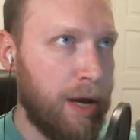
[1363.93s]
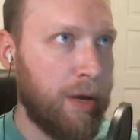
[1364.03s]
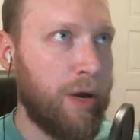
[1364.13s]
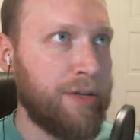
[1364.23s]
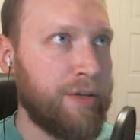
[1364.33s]

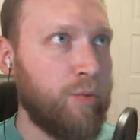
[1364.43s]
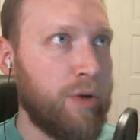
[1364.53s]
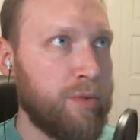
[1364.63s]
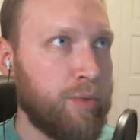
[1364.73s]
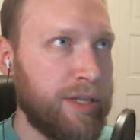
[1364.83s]
question
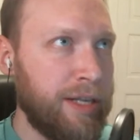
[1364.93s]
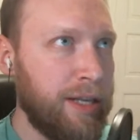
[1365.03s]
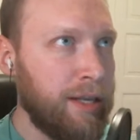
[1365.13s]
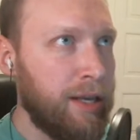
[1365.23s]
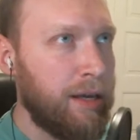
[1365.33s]
was
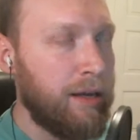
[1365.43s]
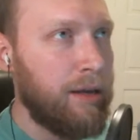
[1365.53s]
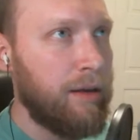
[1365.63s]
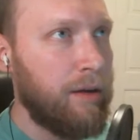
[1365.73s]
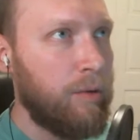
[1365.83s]
he,
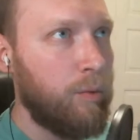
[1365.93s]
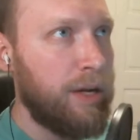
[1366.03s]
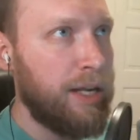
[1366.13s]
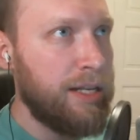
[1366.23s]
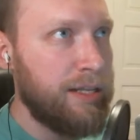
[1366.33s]

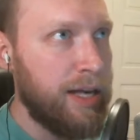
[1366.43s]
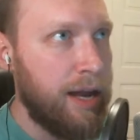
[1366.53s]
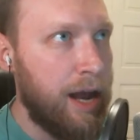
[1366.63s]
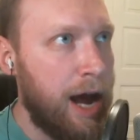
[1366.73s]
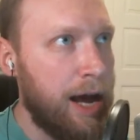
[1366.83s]
when he
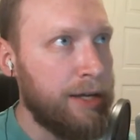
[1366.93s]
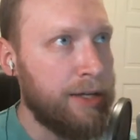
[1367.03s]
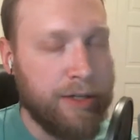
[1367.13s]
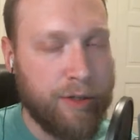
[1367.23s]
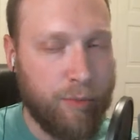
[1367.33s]
said I
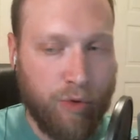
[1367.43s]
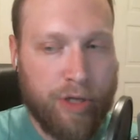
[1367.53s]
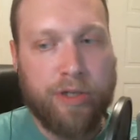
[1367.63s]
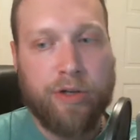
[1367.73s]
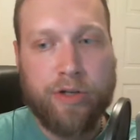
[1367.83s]
did some
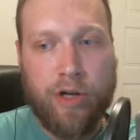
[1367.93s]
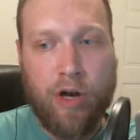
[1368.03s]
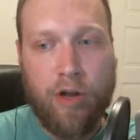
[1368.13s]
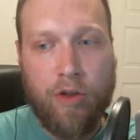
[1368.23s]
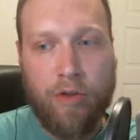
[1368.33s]
research
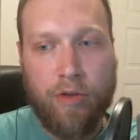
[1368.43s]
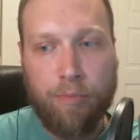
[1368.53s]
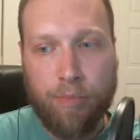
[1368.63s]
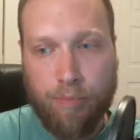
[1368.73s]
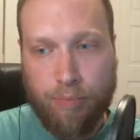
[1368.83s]
on
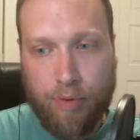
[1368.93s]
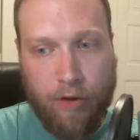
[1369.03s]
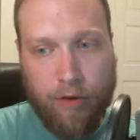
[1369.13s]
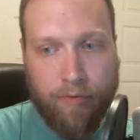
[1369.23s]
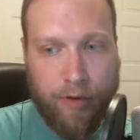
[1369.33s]

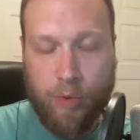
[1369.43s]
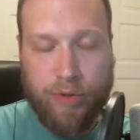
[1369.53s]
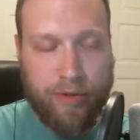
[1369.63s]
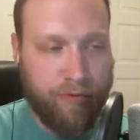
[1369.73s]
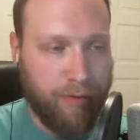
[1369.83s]
brother
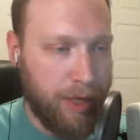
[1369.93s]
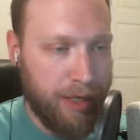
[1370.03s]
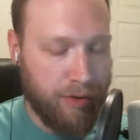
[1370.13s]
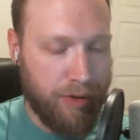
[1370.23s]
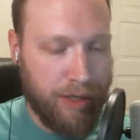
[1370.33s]
feuds from
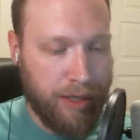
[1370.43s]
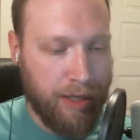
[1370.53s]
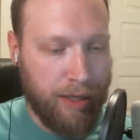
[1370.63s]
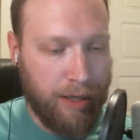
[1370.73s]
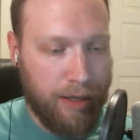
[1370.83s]
history,
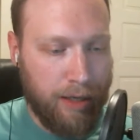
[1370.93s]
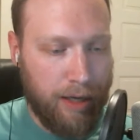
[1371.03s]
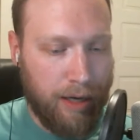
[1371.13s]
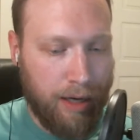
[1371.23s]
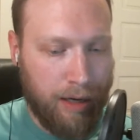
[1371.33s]

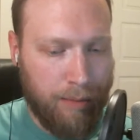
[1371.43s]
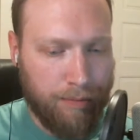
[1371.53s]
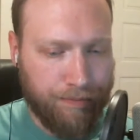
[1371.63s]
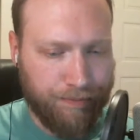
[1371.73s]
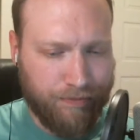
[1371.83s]
um,